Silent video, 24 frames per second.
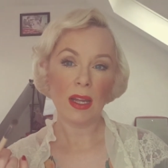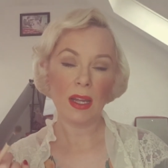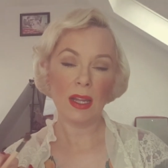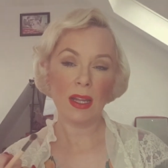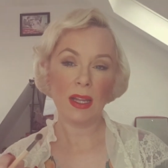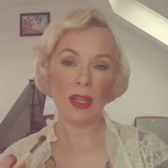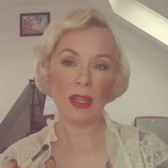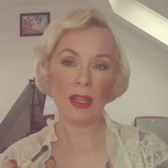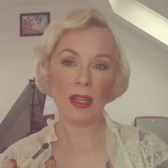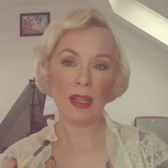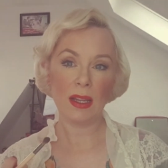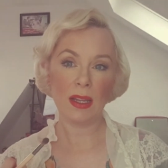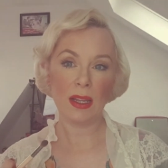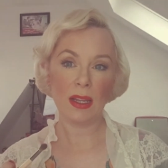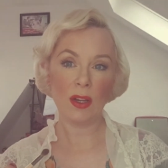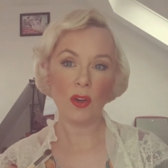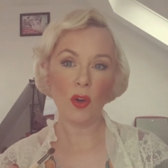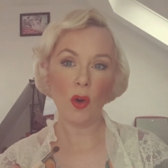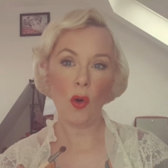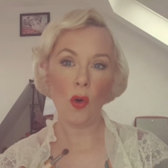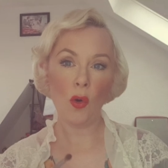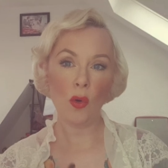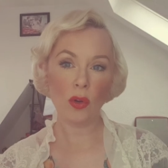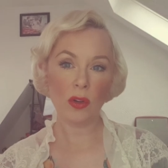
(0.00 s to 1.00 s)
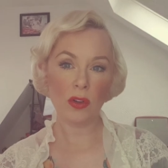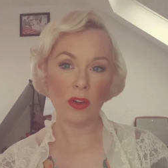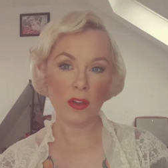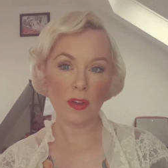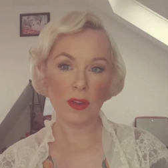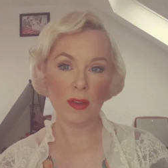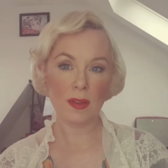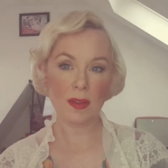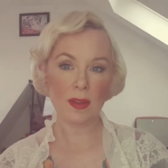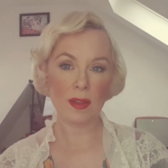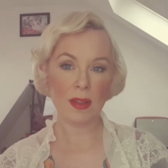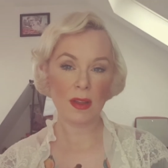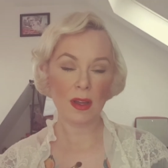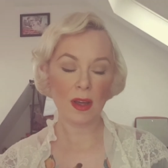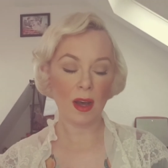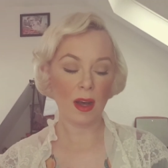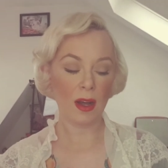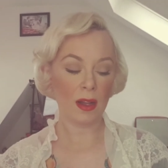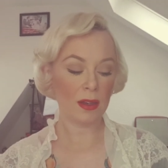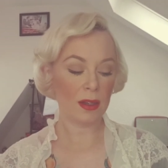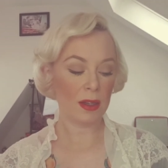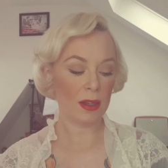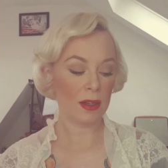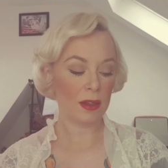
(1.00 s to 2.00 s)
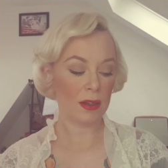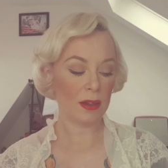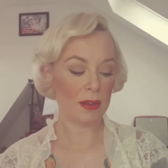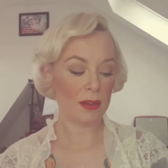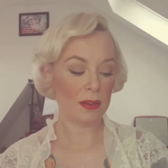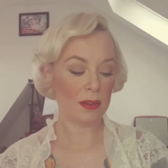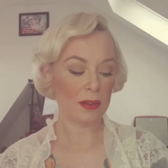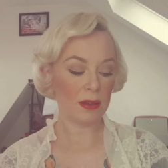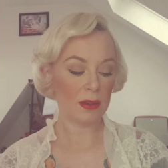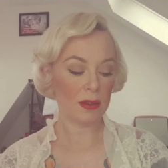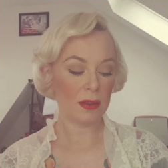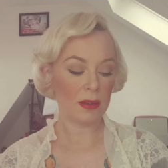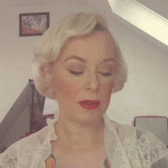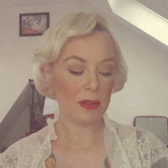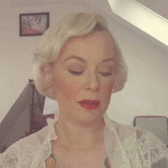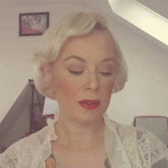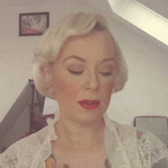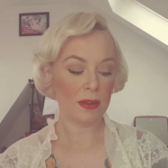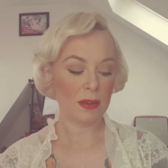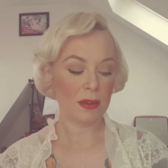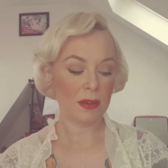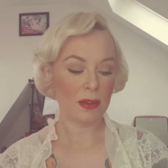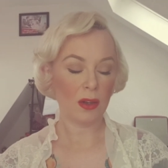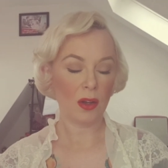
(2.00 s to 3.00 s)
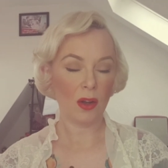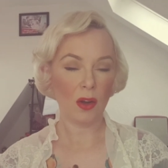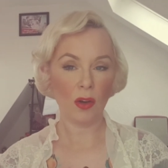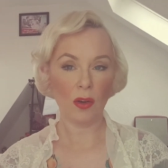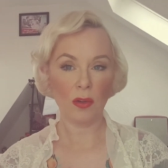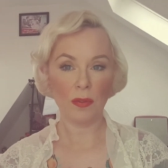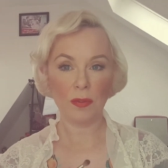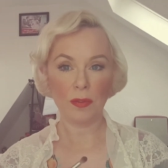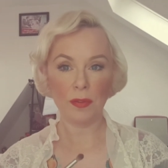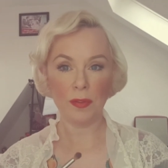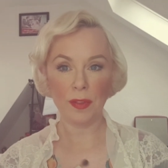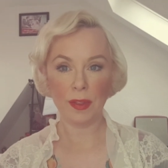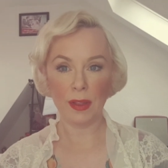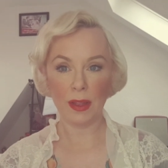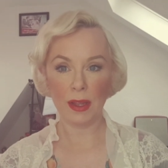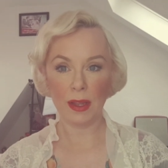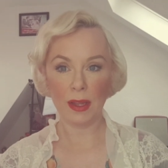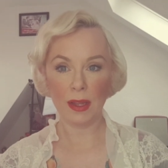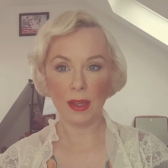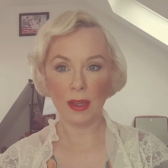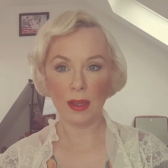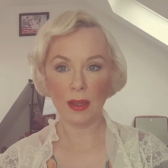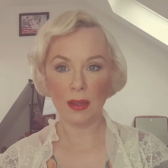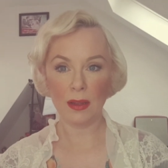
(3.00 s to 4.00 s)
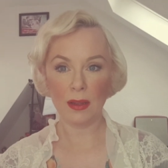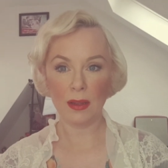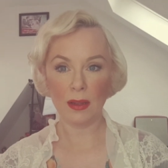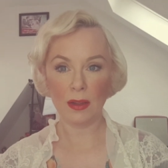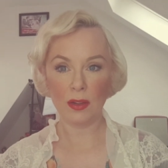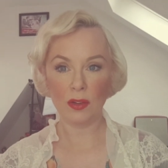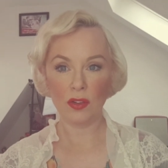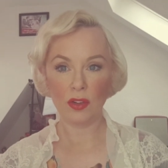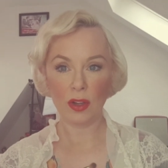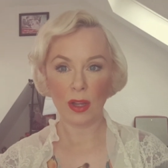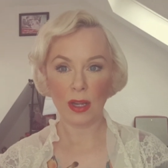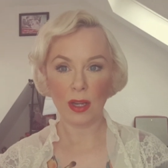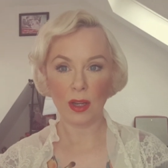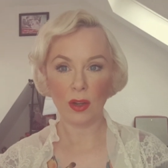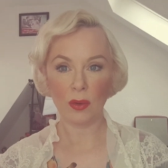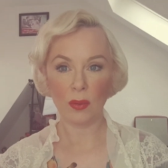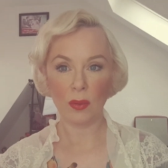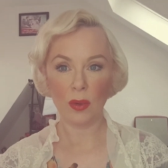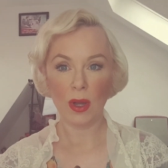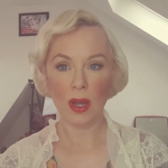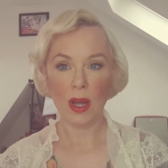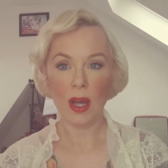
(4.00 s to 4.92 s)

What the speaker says: it alters the color of the shadow.